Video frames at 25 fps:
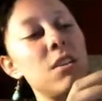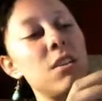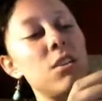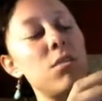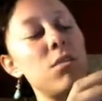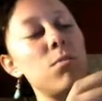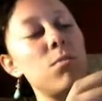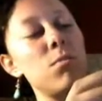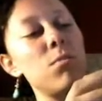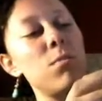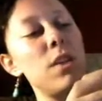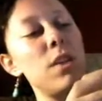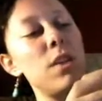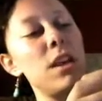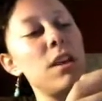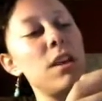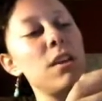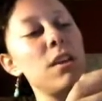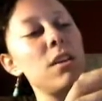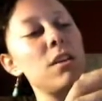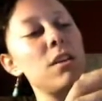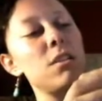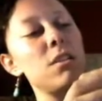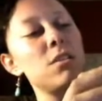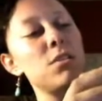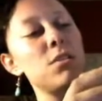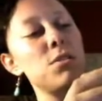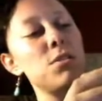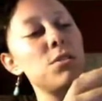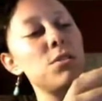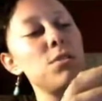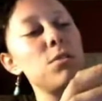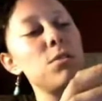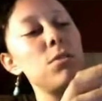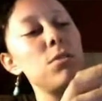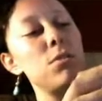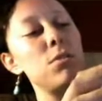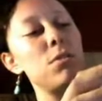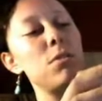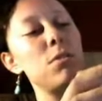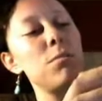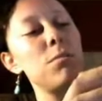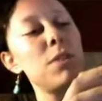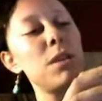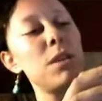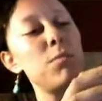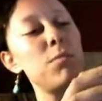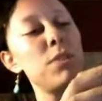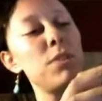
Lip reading: the ring to my